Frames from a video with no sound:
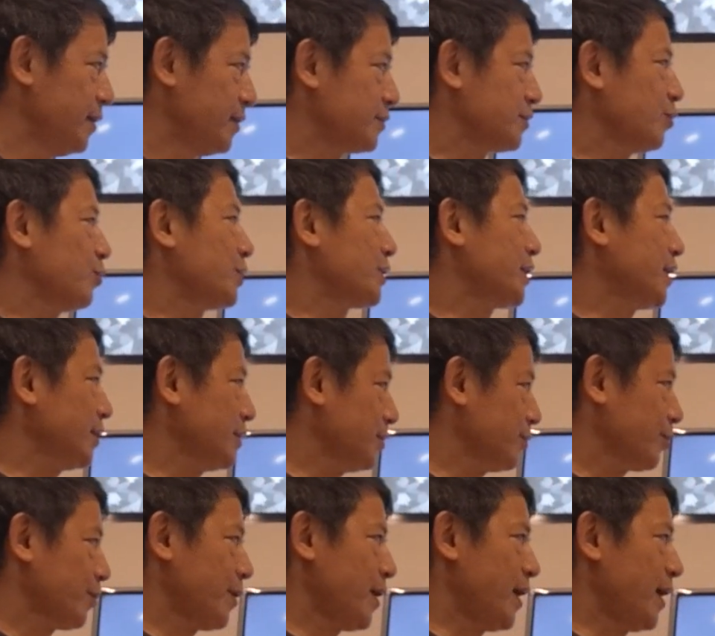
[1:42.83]
So we
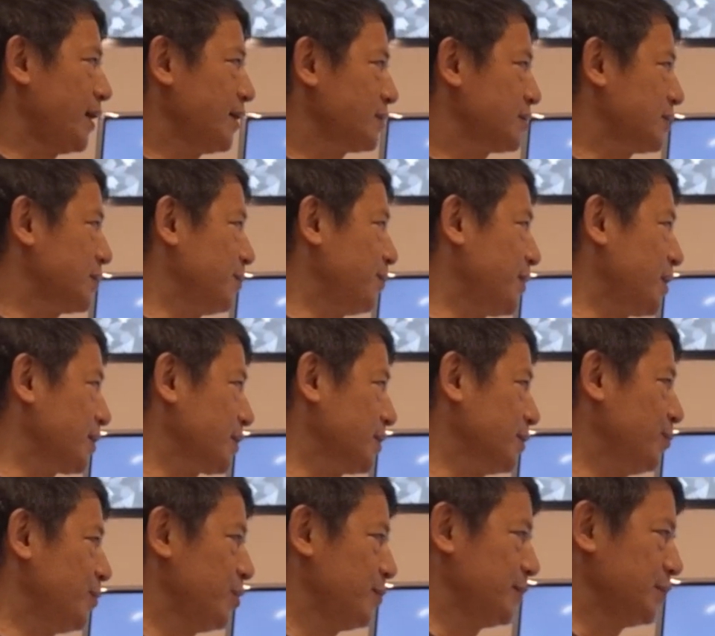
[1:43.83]
categorize the
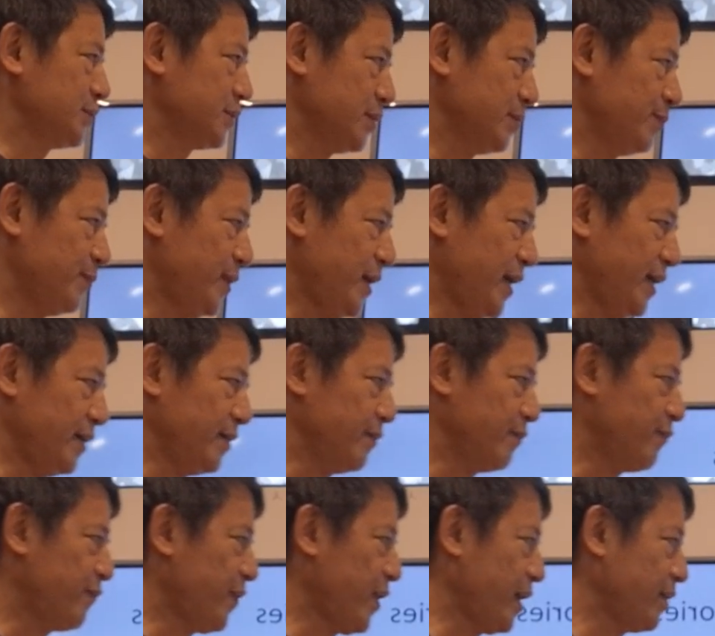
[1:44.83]
market momentum by
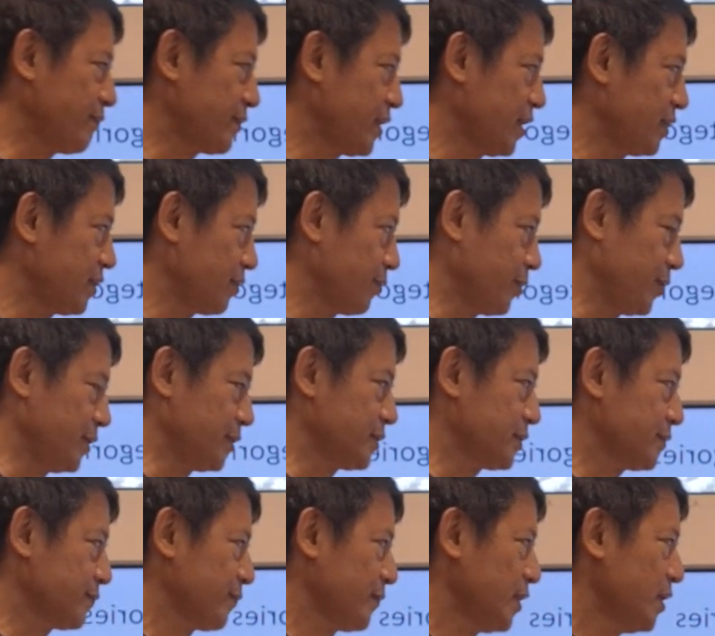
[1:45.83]
5
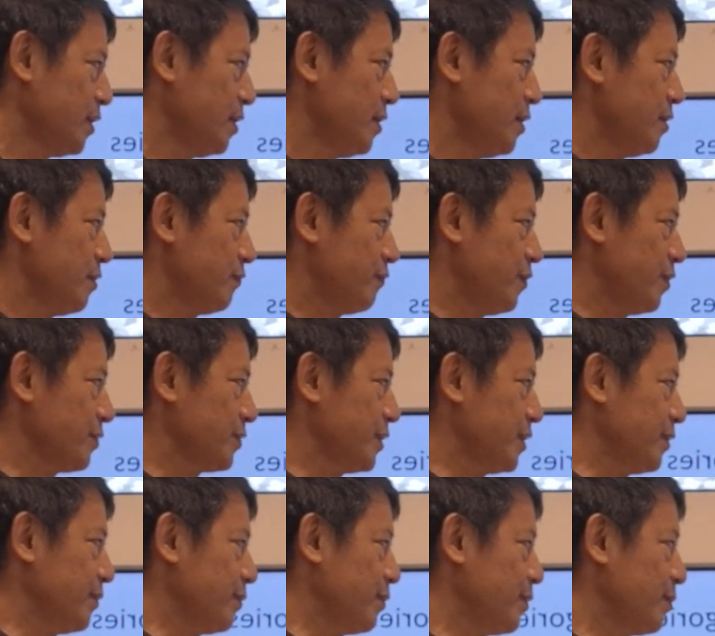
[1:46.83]
categories. From
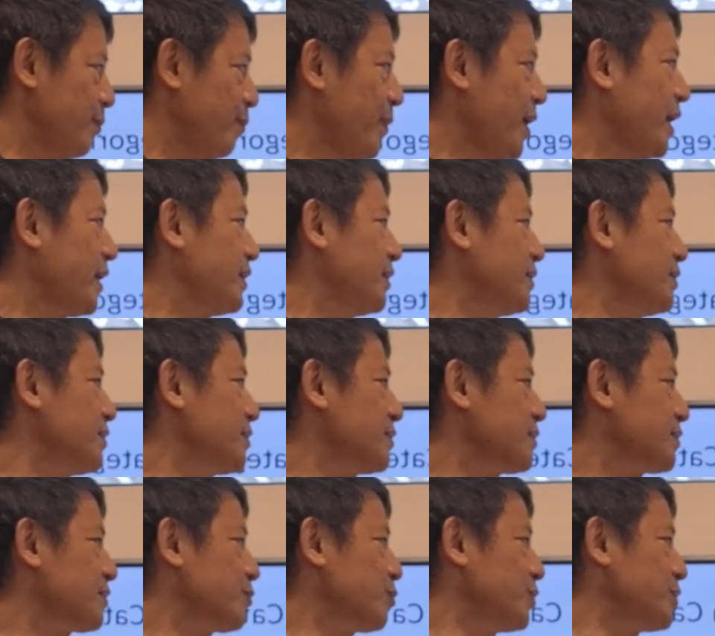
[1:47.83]
the
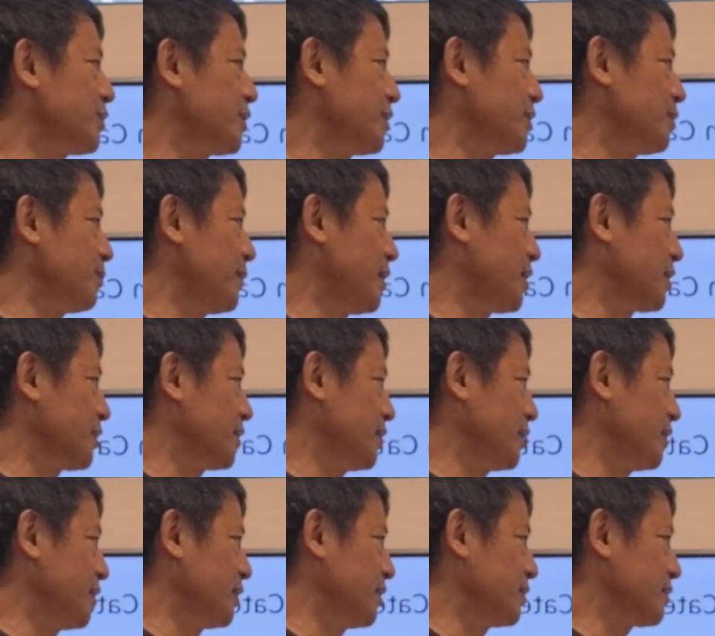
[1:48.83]
minus returning
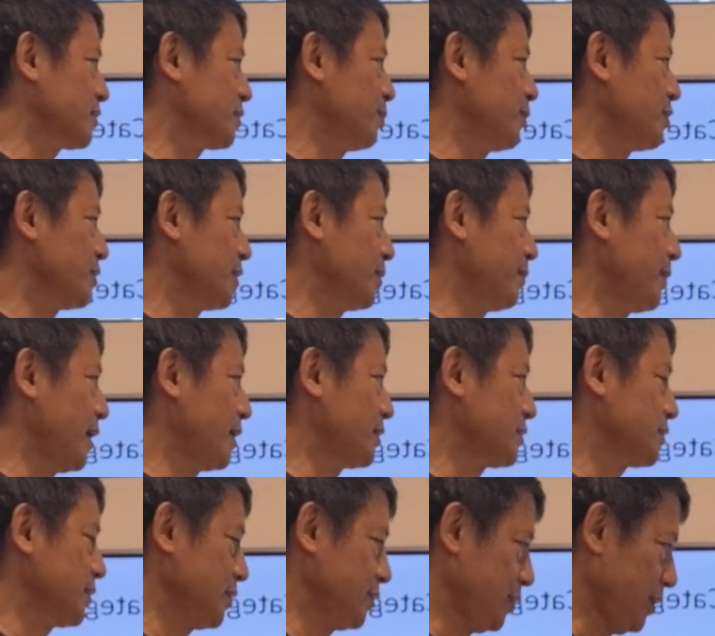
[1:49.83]
market, smaller
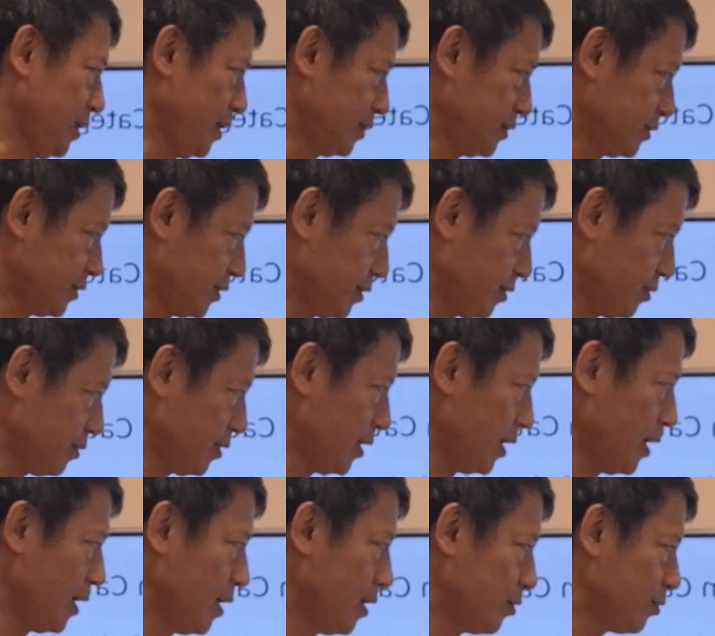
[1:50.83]
minus,
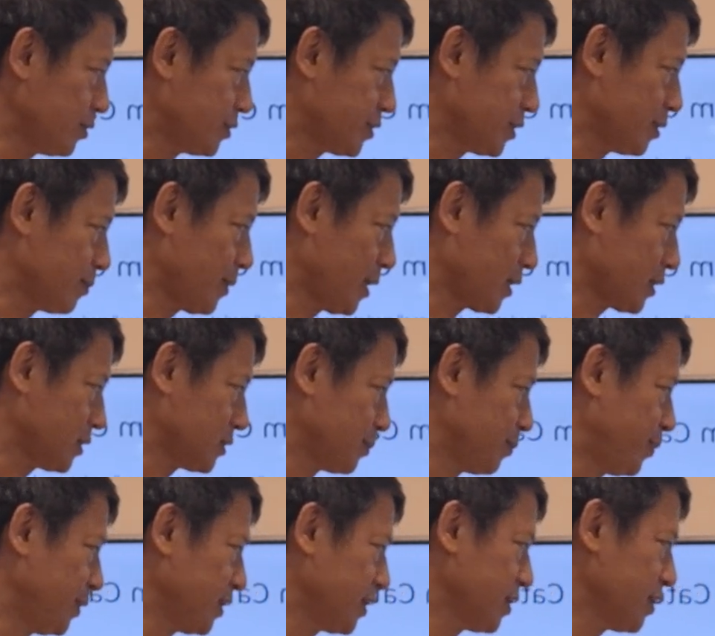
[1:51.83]
until returning market is
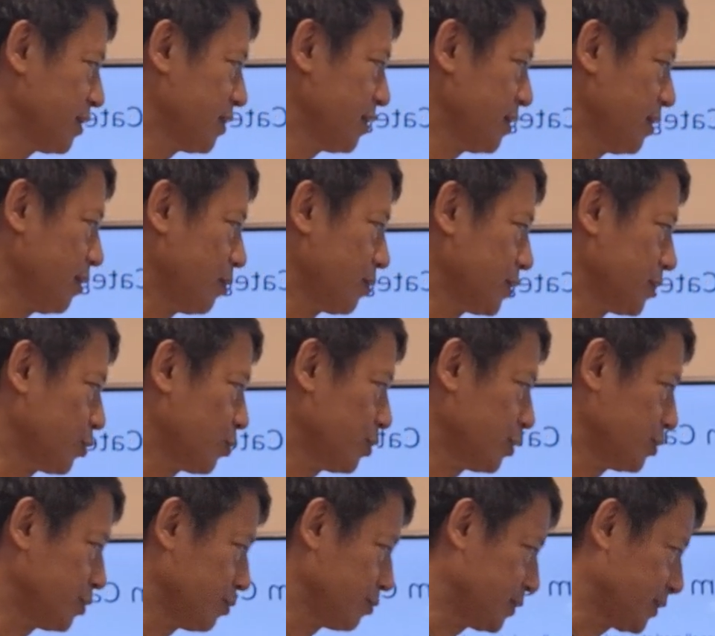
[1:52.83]
bigger or
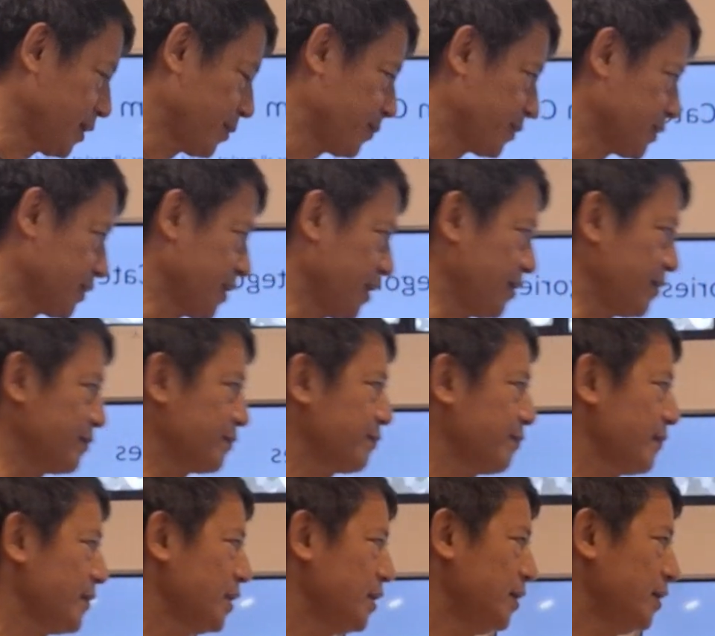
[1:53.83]
equal to 10%.
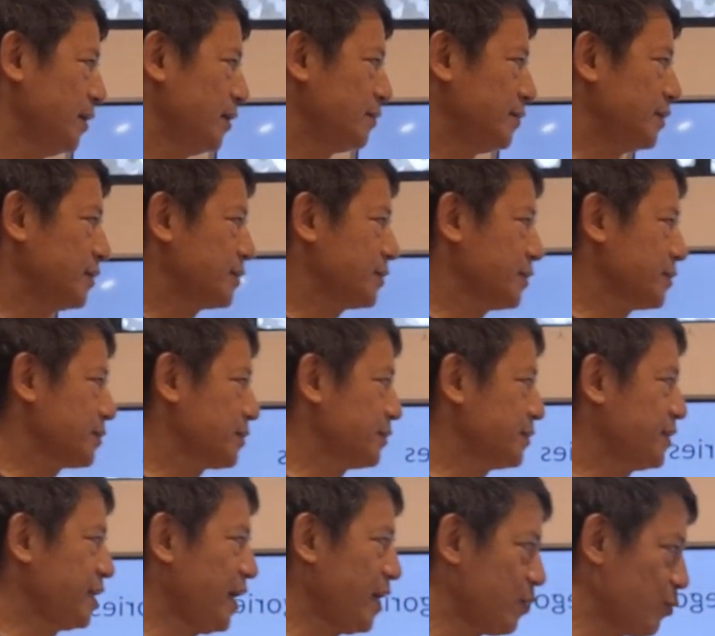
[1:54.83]
This is a
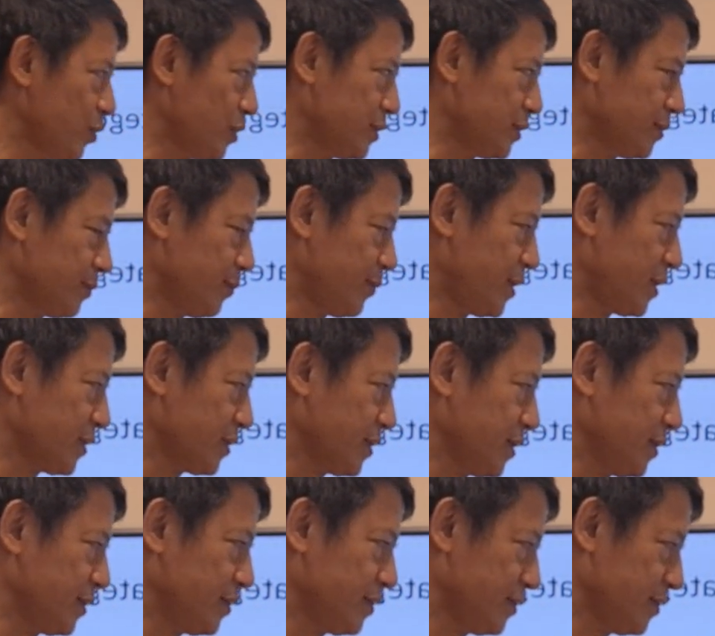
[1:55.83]
downward market.